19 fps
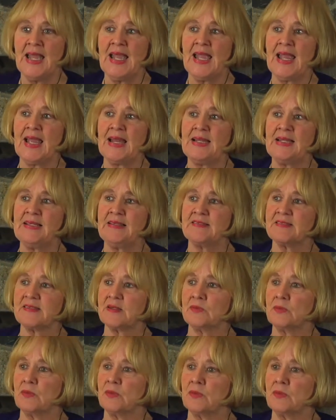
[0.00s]
And he
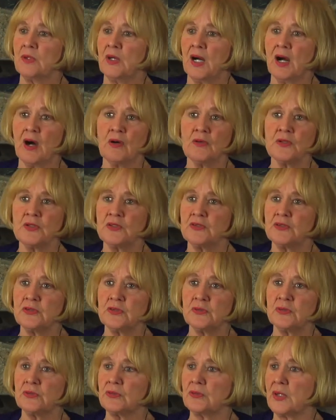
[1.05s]
said, "Well, how
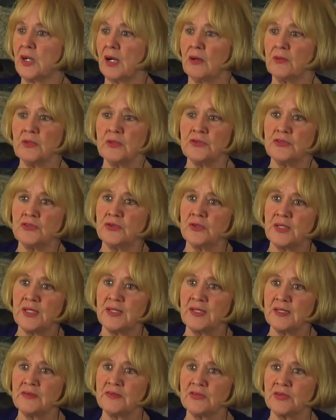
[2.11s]
did you
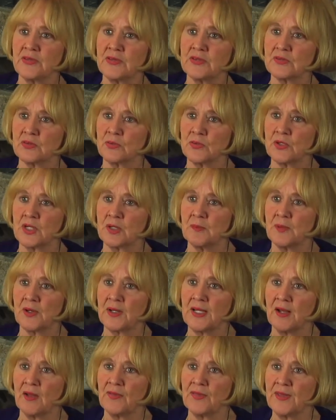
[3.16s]
get into this work about
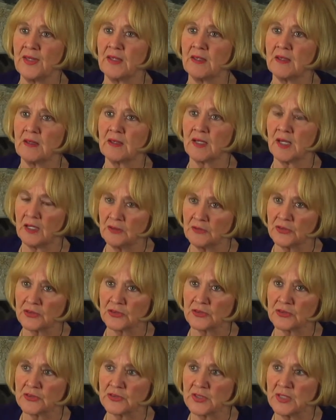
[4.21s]
healthy
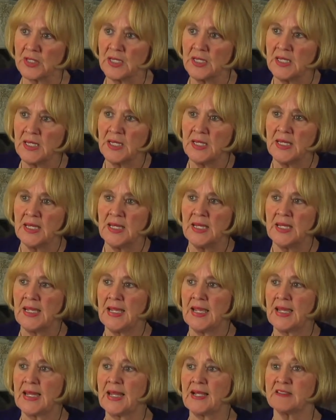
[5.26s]
cultures?"
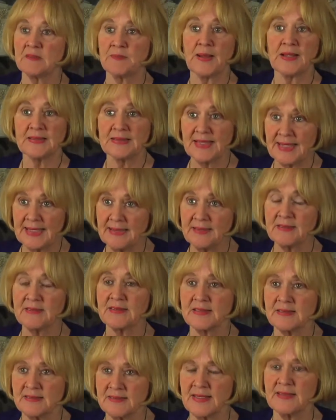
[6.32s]
And I
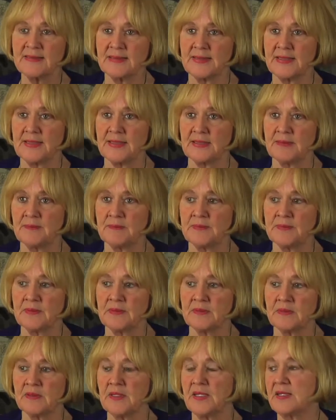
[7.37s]
spontaneously said to him,
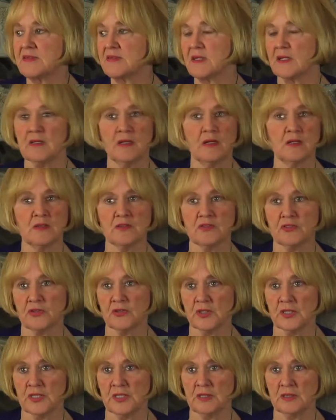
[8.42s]
"It's a long
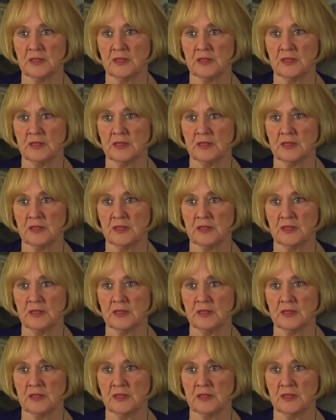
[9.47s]
story."